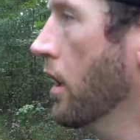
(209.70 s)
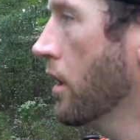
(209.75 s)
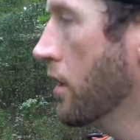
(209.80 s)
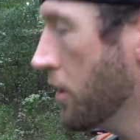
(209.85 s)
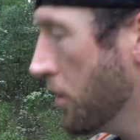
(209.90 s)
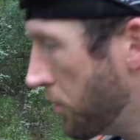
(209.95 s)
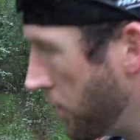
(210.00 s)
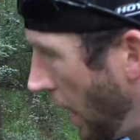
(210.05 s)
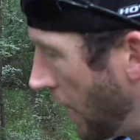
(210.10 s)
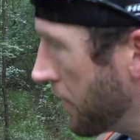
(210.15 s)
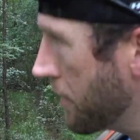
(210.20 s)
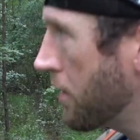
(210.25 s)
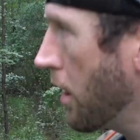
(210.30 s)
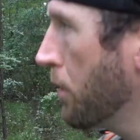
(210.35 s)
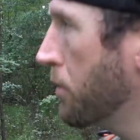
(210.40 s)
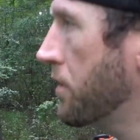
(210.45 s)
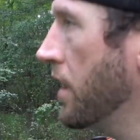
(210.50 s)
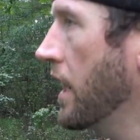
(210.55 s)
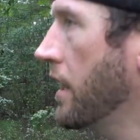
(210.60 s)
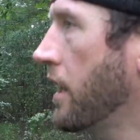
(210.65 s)
you can't
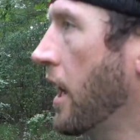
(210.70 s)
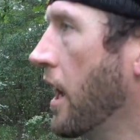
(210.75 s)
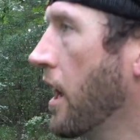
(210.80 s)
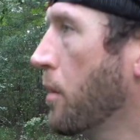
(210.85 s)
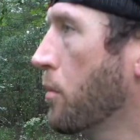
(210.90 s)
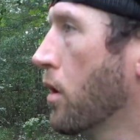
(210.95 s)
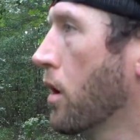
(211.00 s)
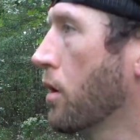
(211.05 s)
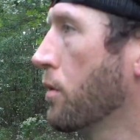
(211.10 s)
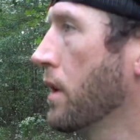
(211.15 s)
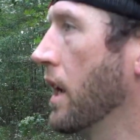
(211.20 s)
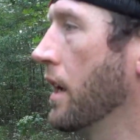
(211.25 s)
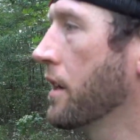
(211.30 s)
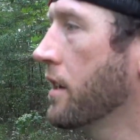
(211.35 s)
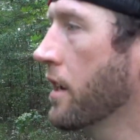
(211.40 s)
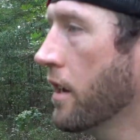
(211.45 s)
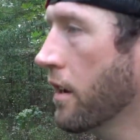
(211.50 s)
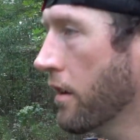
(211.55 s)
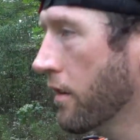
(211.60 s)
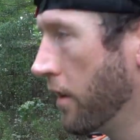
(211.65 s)
tote that camera around
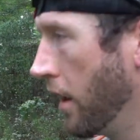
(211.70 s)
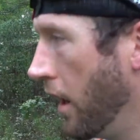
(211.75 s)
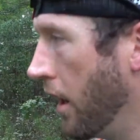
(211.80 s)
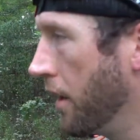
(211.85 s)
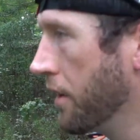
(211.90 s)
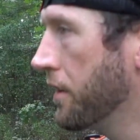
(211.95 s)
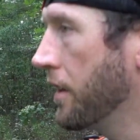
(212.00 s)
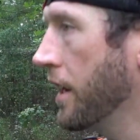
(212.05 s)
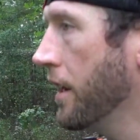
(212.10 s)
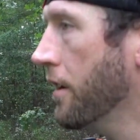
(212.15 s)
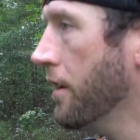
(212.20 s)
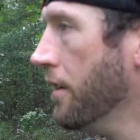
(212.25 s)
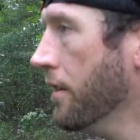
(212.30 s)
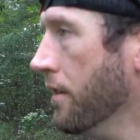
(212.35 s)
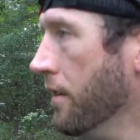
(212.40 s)
here and hunt deer.